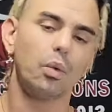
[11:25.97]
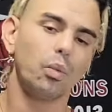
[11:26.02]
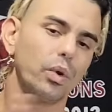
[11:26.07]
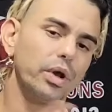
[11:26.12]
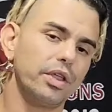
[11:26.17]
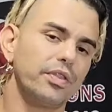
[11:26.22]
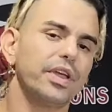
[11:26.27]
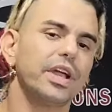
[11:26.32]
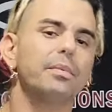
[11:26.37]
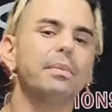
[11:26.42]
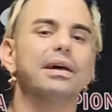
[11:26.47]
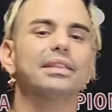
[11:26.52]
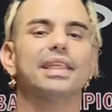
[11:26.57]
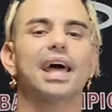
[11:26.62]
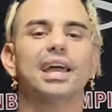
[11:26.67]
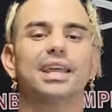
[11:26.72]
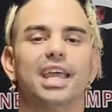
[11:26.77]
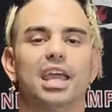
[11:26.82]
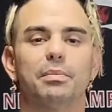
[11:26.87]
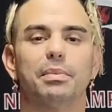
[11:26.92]
What do you think about
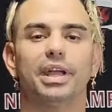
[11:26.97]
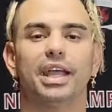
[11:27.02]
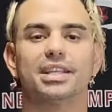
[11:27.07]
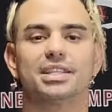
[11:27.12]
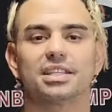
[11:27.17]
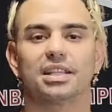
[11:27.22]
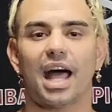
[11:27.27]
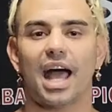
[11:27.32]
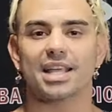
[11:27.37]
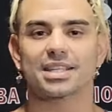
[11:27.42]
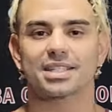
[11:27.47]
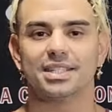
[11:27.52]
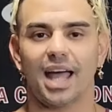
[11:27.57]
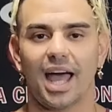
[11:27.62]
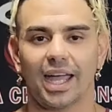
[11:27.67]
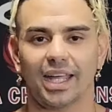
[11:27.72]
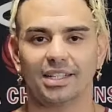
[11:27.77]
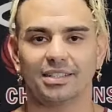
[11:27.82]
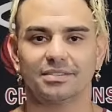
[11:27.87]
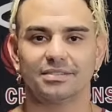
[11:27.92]
that game against last
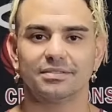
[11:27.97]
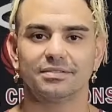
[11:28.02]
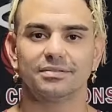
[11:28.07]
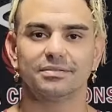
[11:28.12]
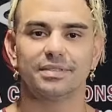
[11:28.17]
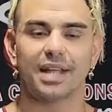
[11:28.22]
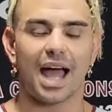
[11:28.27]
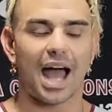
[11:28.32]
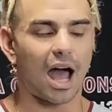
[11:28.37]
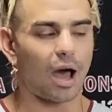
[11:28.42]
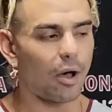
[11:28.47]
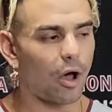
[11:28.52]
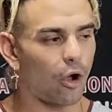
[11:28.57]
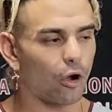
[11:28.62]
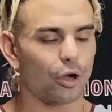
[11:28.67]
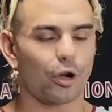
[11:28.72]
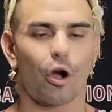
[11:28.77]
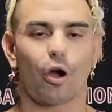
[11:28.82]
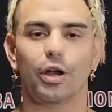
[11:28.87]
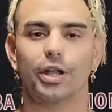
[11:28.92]
night? How
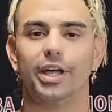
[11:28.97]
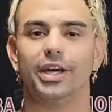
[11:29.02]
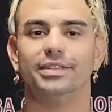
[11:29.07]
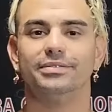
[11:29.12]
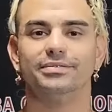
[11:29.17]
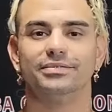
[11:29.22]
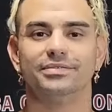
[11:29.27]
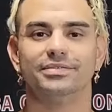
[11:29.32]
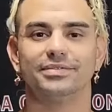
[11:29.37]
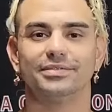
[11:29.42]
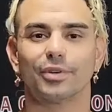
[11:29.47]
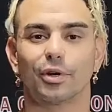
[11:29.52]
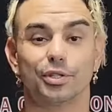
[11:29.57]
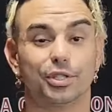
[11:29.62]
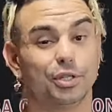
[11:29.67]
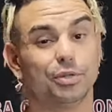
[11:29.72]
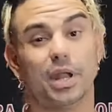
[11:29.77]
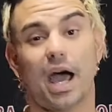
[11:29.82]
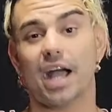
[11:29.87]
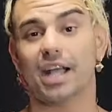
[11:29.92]
hard are you?
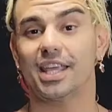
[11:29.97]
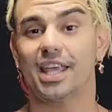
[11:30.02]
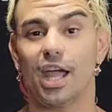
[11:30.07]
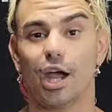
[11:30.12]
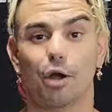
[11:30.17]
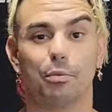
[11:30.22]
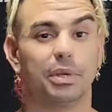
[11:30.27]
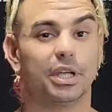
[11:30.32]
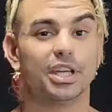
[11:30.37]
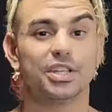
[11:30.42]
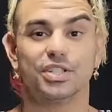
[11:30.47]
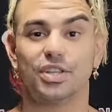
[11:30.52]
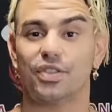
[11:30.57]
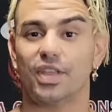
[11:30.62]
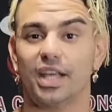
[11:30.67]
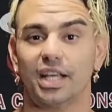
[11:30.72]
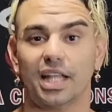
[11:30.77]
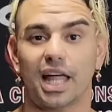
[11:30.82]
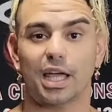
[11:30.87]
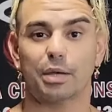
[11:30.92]
Or do you not care because you
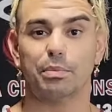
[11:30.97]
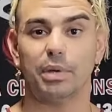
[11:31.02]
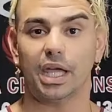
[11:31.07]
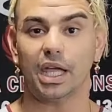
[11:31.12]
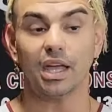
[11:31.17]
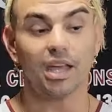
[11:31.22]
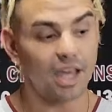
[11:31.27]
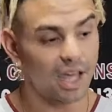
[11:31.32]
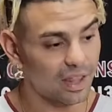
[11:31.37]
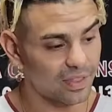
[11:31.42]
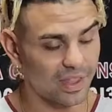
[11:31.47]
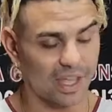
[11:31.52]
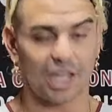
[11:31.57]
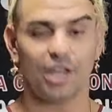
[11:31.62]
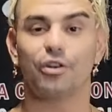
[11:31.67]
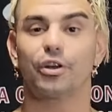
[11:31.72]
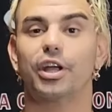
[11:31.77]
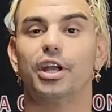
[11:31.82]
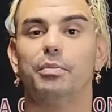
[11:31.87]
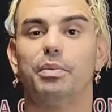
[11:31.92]
think like me? The
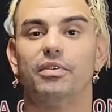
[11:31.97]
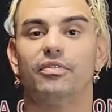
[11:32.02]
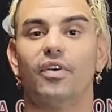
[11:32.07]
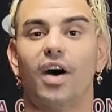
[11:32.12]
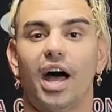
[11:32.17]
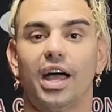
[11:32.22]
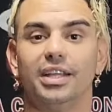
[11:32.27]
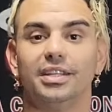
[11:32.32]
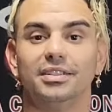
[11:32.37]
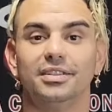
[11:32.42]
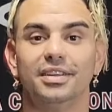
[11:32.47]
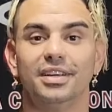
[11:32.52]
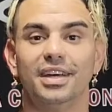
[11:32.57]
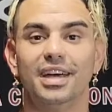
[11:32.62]
Heat are going to be fine.